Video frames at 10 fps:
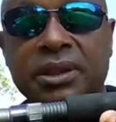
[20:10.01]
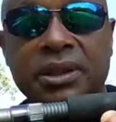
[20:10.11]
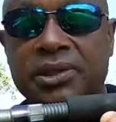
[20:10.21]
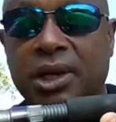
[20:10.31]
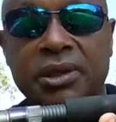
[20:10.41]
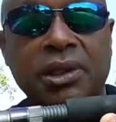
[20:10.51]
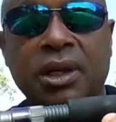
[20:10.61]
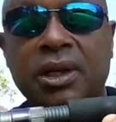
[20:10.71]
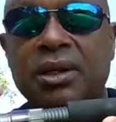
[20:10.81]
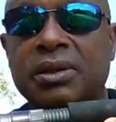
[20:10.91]
your charge
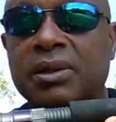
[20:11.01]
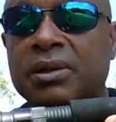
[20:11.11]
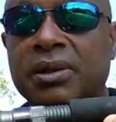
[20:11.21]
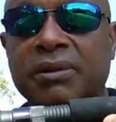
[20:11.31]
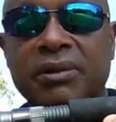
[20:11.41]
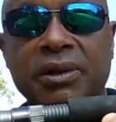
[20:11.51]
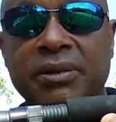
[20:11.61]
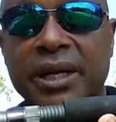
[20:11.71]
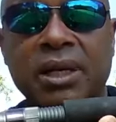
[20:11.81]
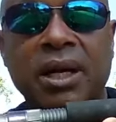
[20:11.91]
card, your, your your
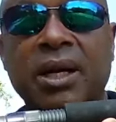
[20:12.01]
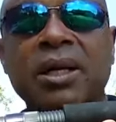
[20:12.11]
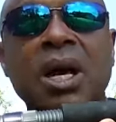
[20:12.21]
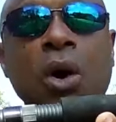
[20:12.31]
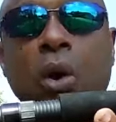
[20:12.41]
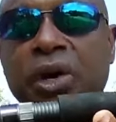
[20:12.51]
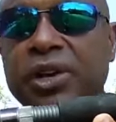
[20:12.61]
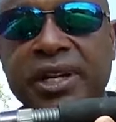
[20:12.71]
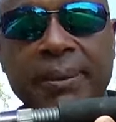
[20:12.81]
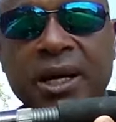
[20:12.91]
credit card, or
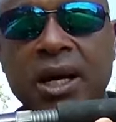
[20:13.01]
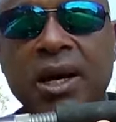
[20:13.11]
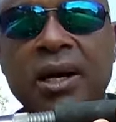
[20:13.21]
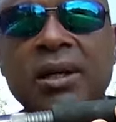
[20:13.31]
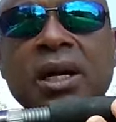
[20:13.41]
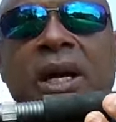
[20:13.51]
your debit card,